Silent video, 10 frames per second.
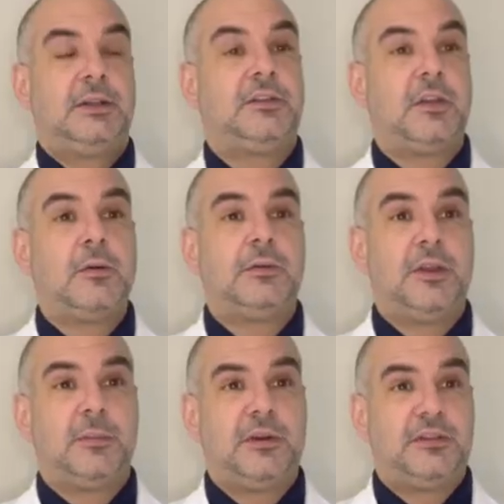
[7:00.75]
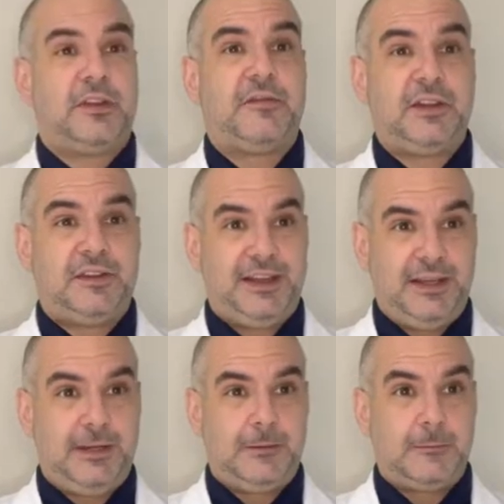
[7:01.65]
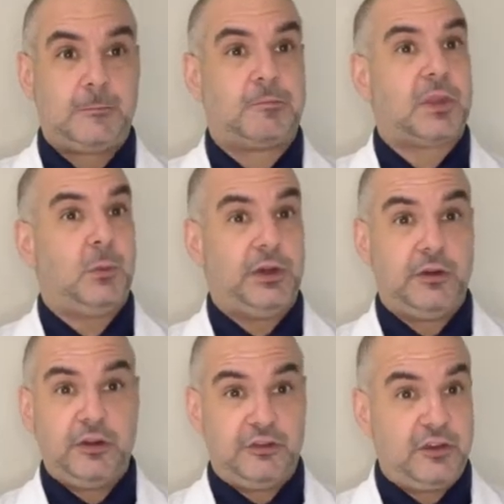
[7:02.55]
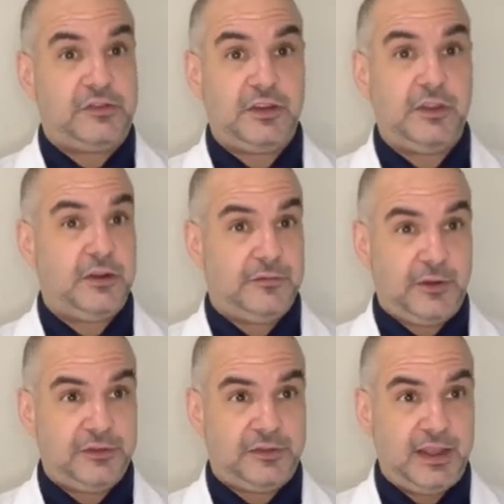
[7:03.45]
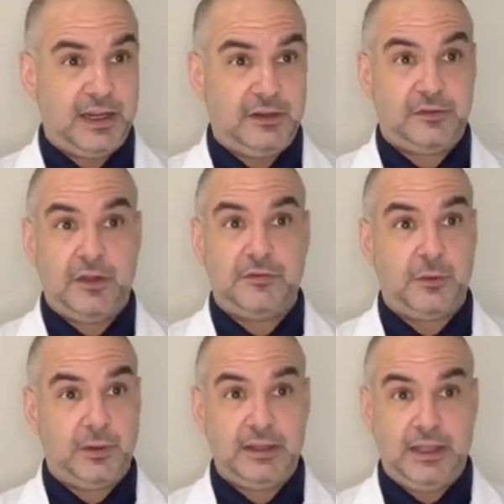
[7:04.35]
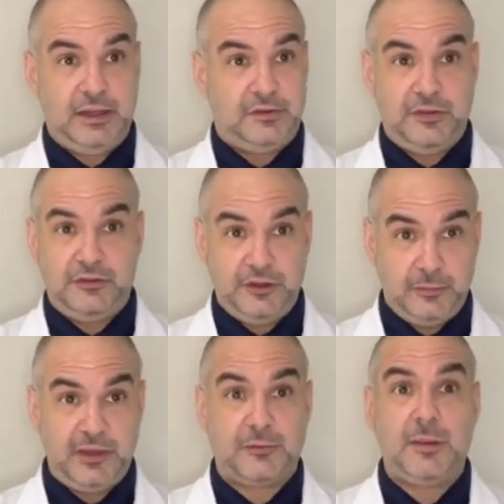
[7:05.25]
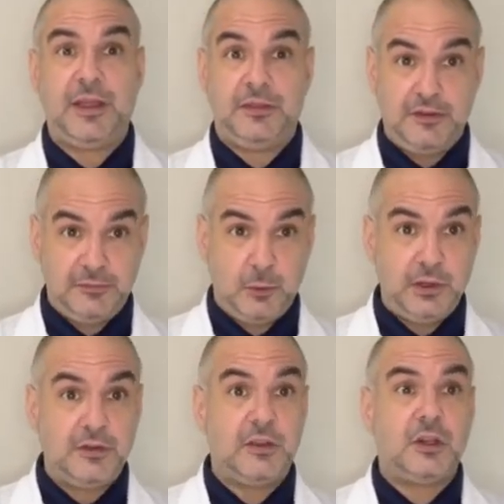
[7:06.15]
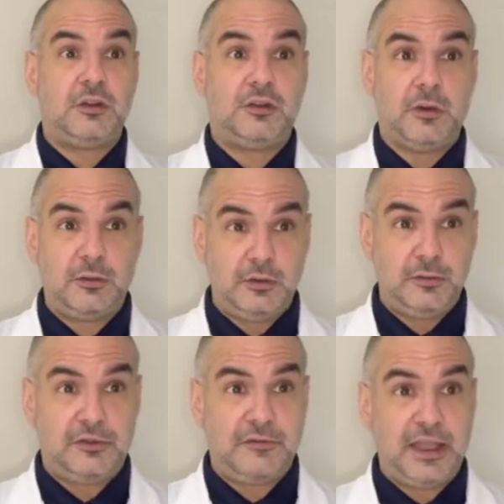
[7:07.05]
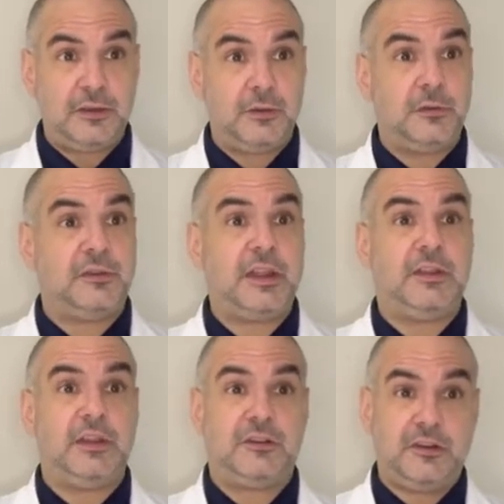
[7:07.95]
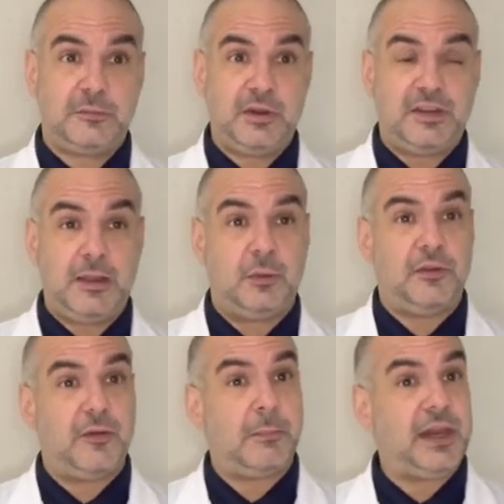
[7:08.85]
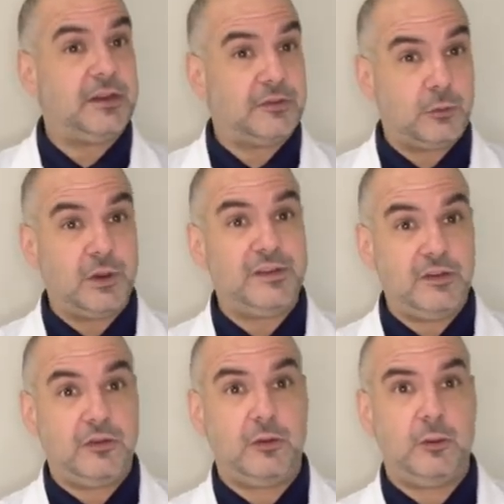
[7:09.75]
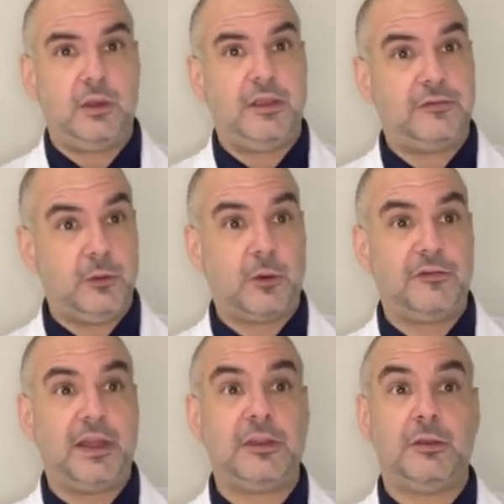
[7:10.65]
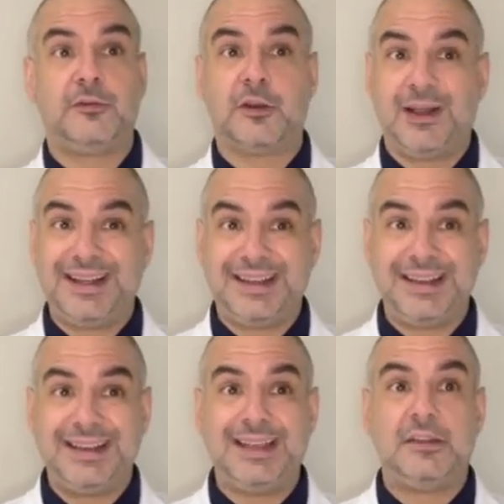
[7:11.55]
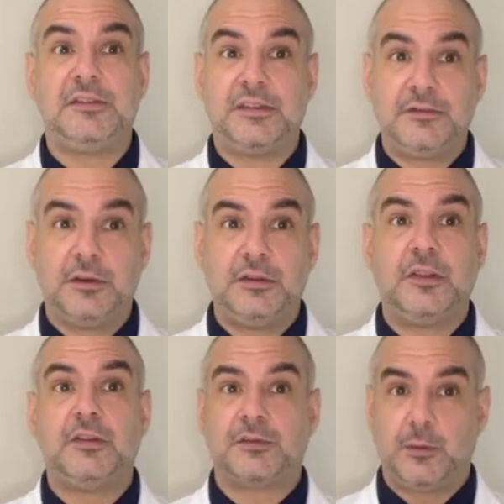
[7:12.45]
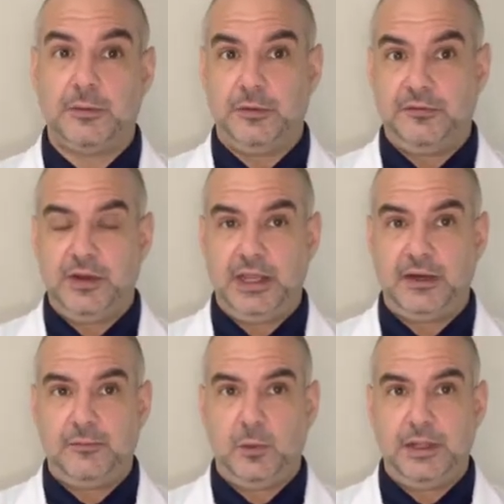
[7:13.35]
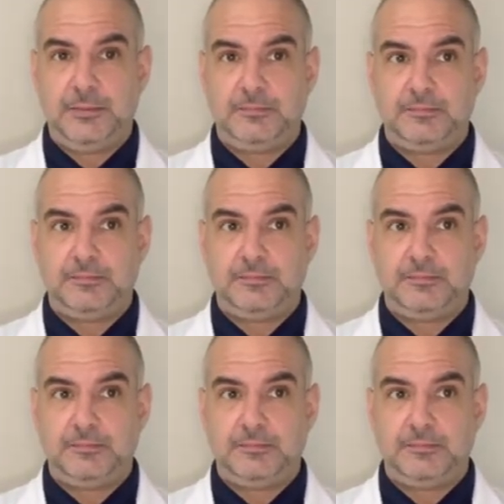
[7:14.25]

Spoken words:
Don't number 17. When you're adjusting the default settings of the relays in the Shelby frame at this point, don't use the values in the adjustment table of Appendix 22 if your value for I is different than the square root of -1.